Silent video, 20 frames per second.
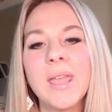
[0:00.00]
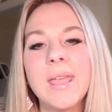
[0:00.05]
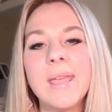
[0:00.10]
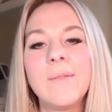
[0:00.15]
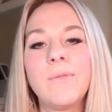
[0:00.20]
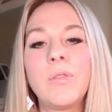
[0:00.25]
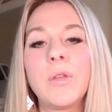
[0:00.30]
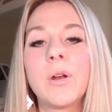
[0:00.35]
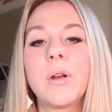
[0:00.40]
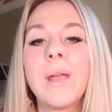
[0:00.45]

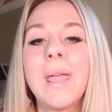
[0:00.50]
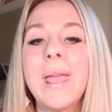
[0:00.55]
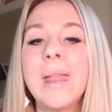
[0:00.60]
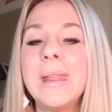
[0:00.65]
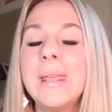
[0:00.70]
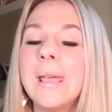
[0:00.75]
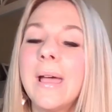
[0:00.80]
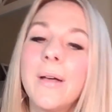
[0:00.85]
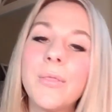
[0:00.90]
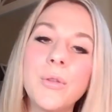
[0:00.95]
If there are
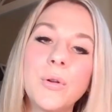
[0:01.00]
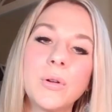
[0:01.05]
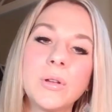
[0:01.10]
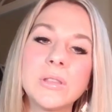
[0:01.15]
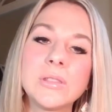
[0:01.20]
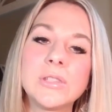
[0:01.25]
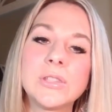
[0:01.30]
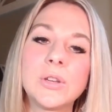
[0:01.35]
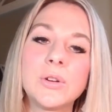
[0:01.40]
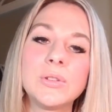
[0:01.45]
any other
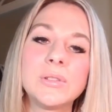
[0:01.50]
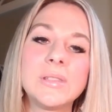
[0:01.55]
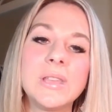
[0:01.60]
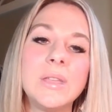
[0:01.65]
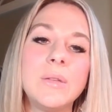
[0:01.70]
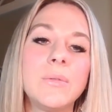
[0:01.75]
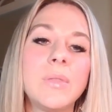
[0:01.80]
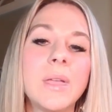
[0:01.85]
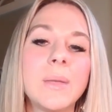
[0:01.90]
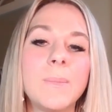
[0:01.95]
concerns that
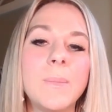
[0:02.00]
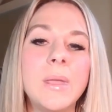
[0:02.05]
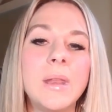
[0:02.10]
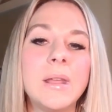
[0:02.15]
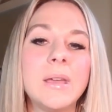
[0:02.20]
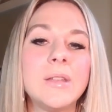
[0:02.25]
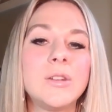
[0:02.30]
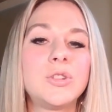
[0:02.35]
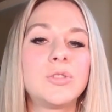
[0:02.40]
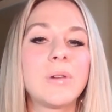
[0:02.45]
you'd like me
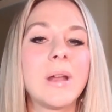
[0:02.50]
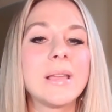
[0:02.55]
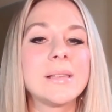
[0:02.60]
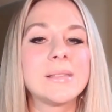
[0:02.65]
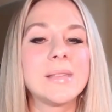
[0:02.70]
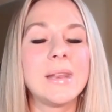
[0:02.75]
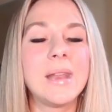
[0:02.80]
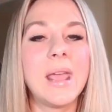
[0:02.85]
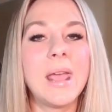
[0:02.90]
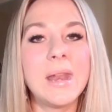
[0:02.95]
to
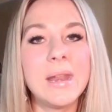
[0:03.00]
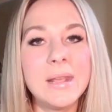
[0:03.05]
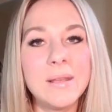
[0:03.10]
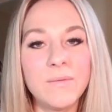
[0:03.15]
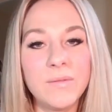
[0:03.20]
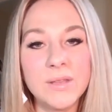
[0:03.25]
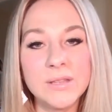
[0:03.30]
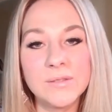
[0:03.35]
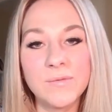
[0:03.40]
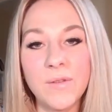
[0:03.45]
address in any
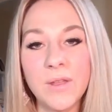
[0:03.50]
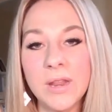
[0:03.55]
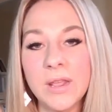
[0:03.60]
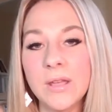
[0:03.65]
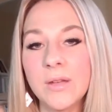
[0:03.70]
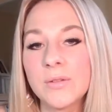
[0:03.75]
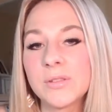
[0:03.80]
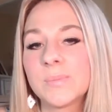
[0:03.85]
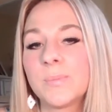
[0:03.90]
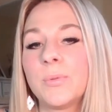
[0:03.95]
of these
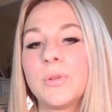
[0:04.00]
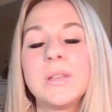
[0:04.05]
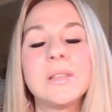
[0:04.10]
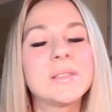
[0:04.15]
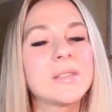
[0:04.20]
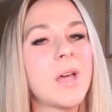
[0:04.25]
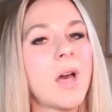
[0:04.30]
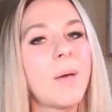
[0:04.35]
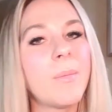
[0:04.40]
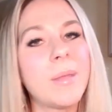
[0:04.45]
videos,
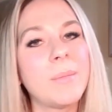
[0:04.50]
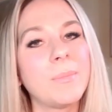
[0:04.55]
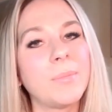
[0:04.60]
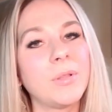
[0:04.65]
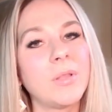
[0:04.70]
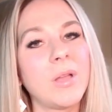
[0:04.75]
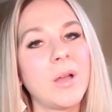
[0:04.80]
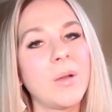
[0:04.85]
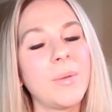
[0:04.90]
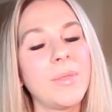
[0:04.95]
please comment
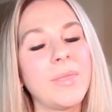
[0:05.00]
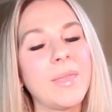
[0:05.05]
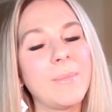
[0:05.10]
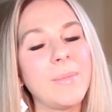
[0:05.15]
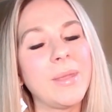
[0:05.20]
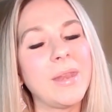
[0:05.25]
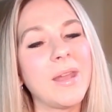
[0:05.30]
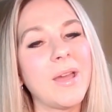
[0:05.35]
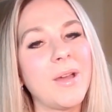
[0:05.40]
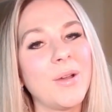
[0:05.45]
below and let
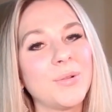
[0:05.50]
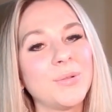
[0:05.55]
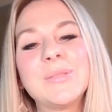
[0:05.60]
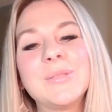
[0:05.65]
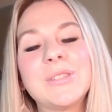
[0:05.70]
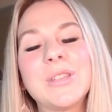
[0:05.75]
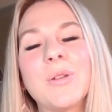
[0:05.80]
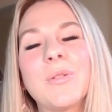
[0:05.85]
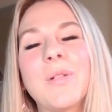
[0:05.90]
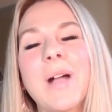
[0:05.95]
me know.
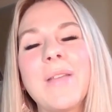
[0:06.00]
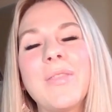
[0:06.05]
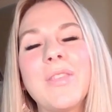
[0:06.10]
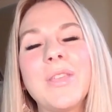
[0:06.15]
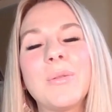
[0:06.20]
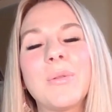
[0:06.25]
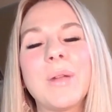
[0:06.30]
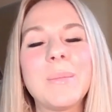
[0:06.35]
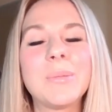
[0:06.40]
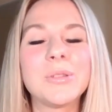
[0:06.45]
So glad that
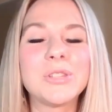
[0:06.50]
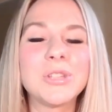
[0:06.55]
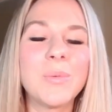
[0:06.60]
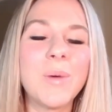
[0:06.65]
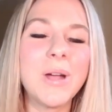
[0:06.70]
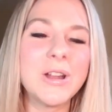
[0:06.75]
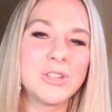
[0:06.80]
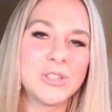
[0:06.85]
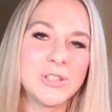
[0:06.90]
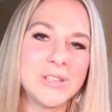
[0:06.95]
you were able to
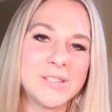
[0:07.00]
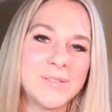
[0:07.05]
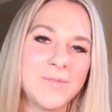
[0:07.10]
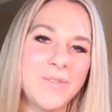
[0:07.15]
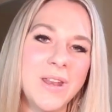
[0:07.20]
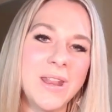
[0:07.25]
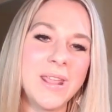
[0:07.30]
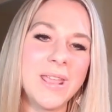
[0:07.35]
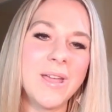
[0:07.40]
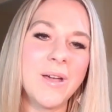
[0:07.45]
watch this
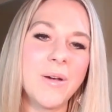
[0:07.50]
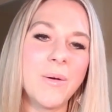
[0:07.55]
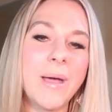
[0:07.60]
video.